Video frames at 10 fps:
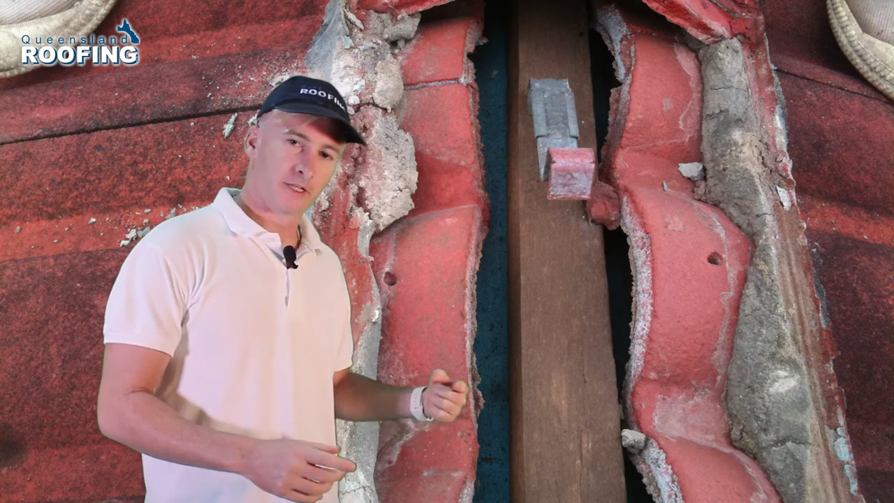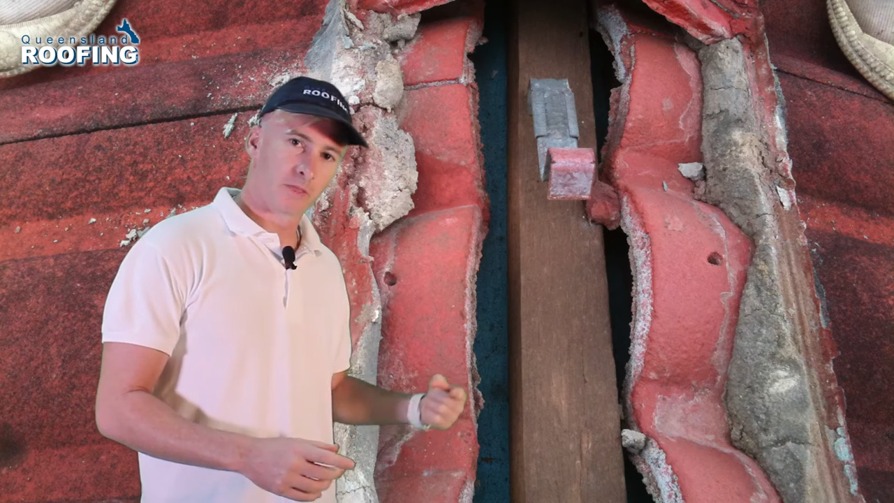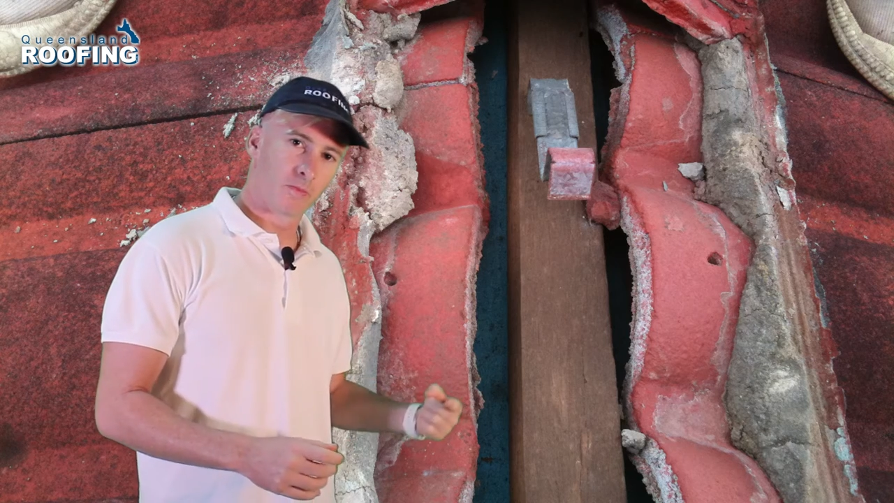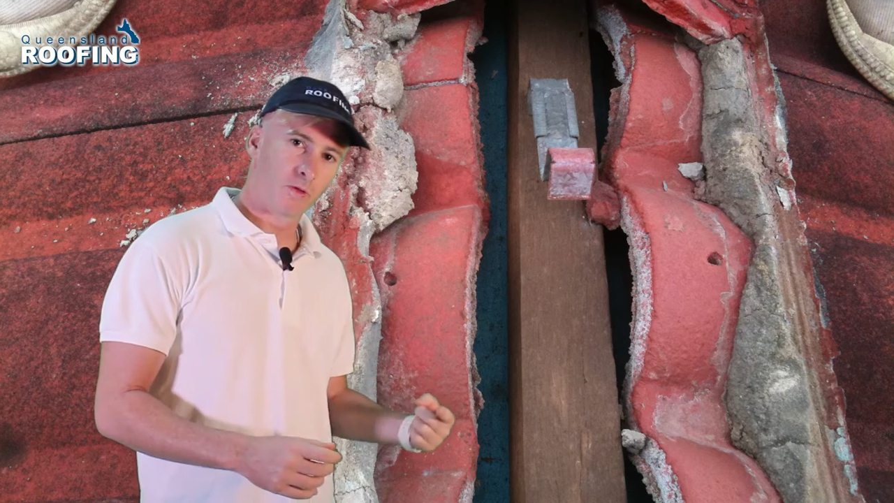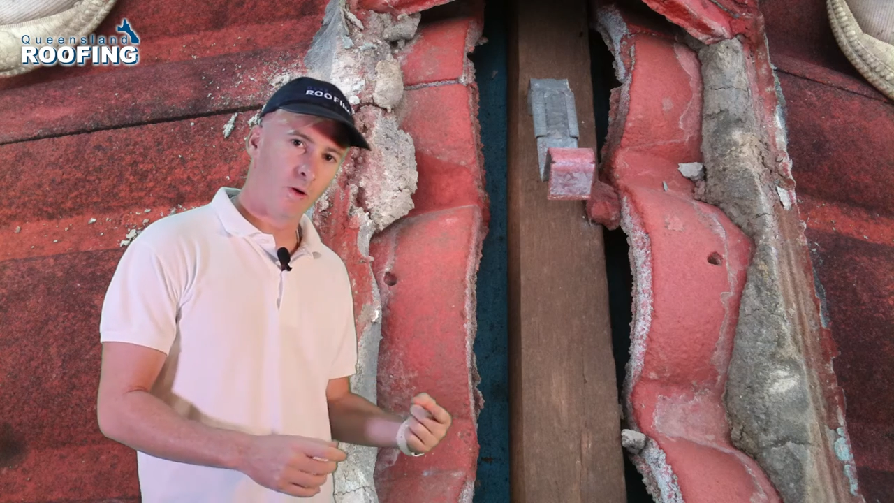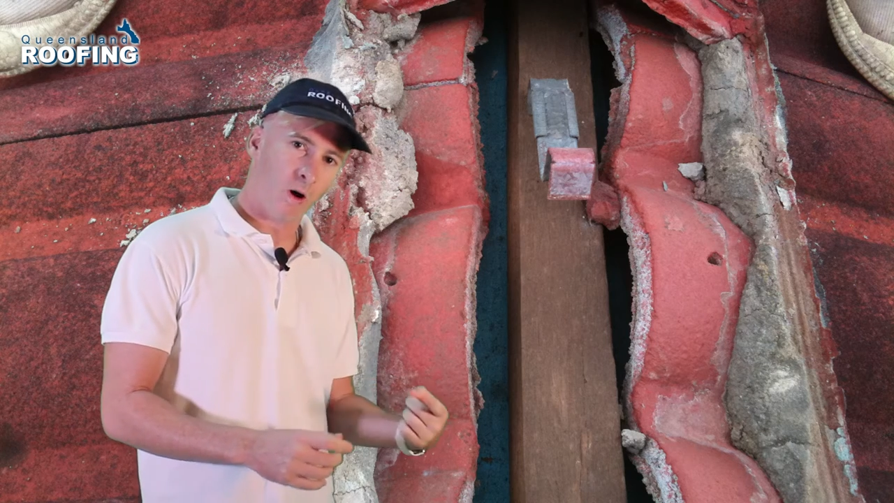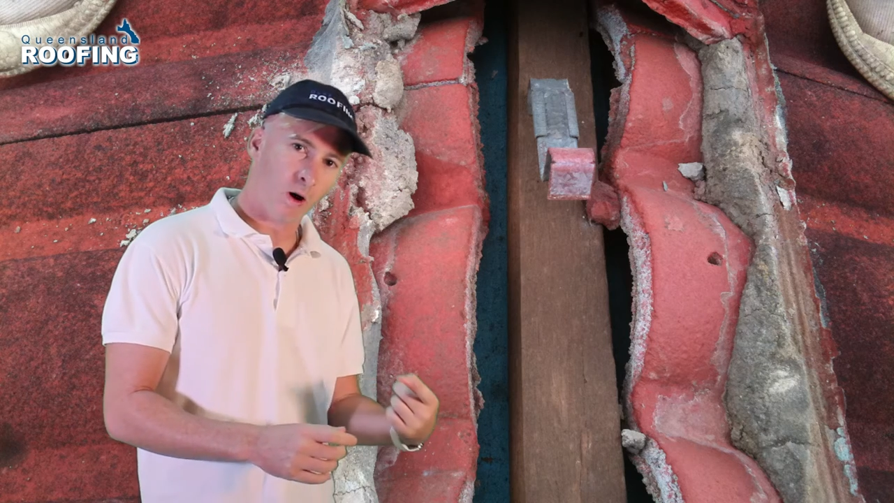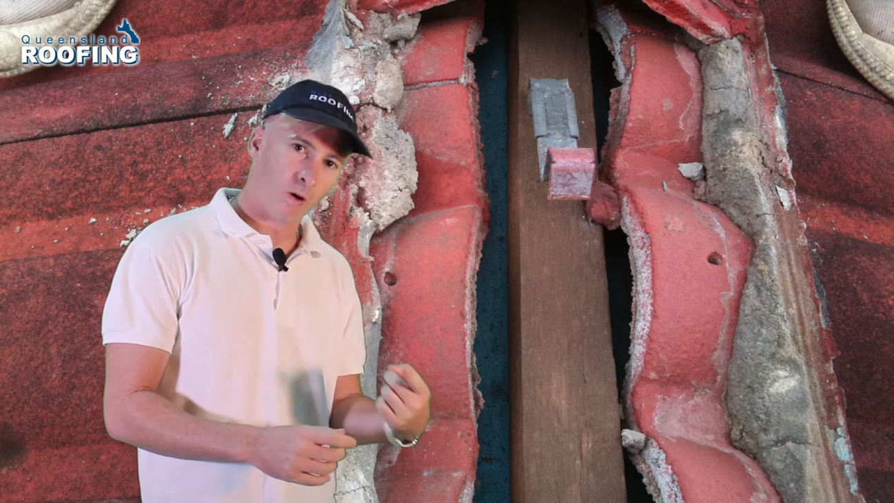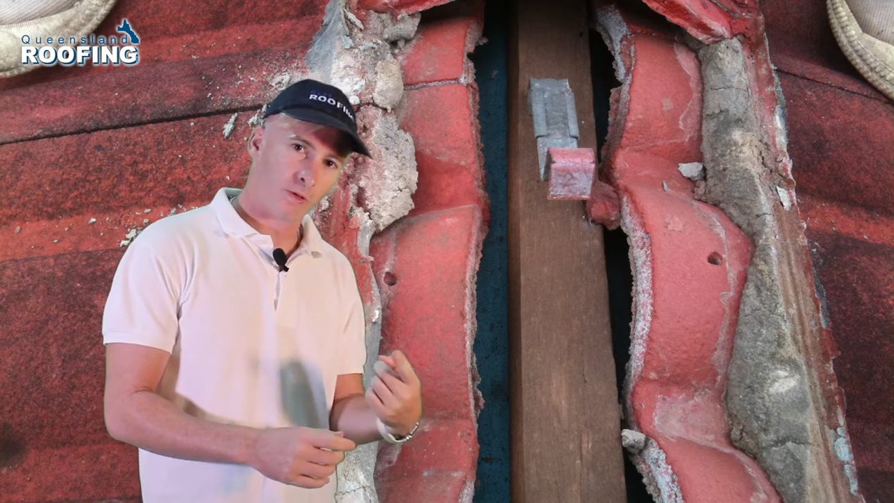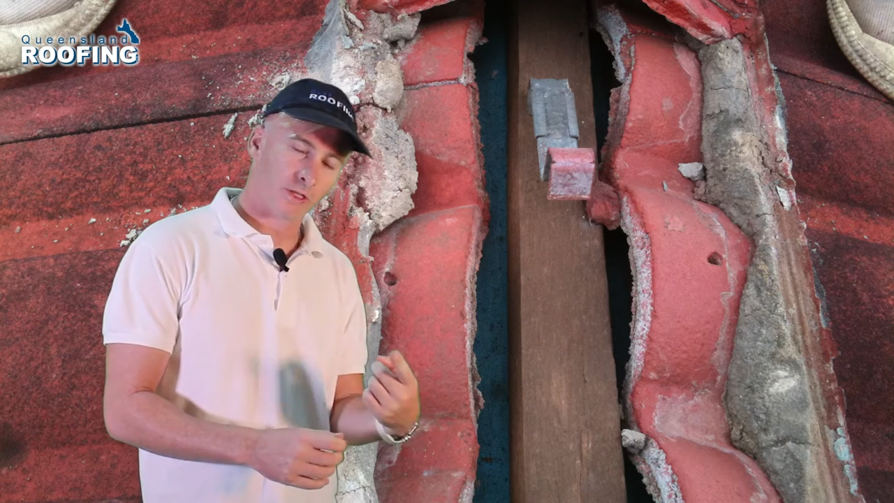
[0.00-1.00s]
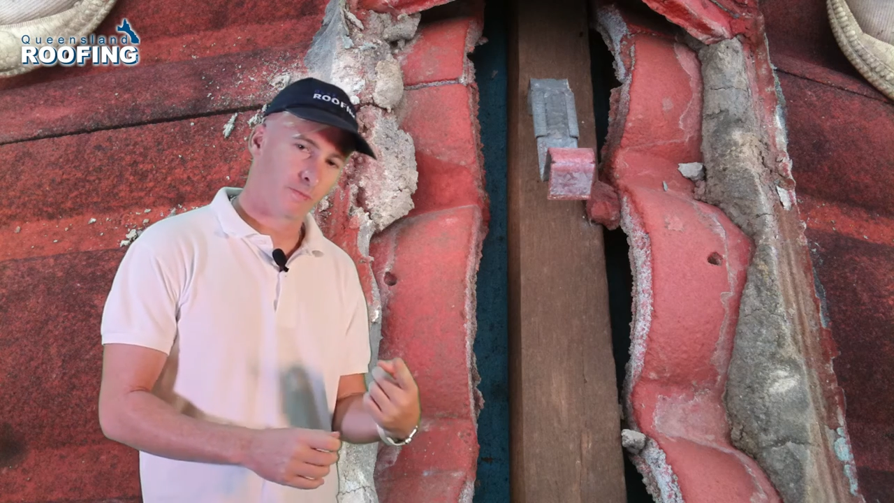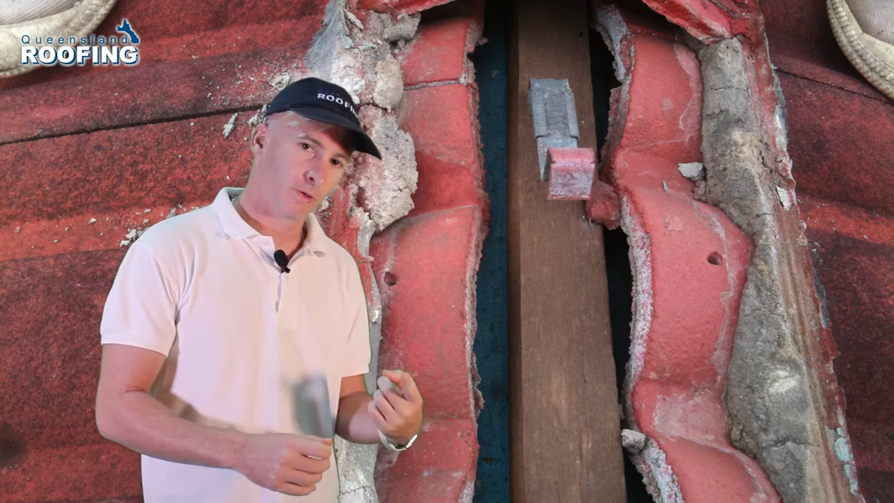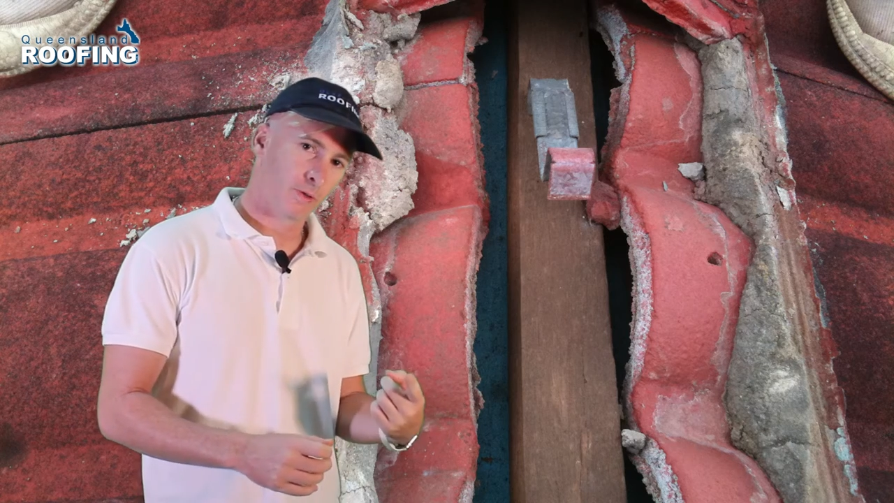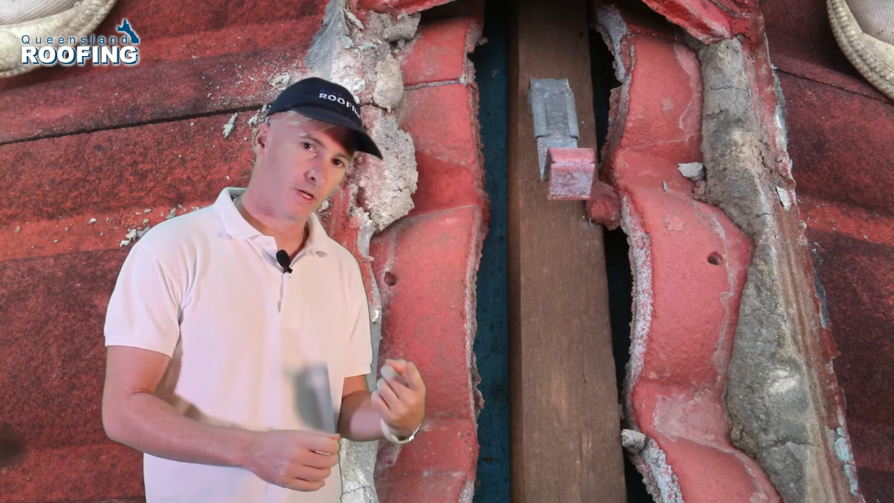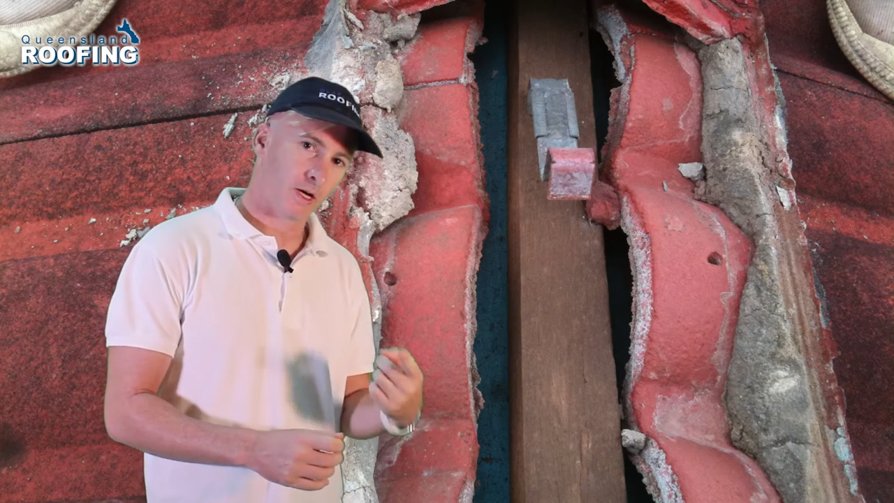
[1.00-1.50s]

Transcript: a small hole is put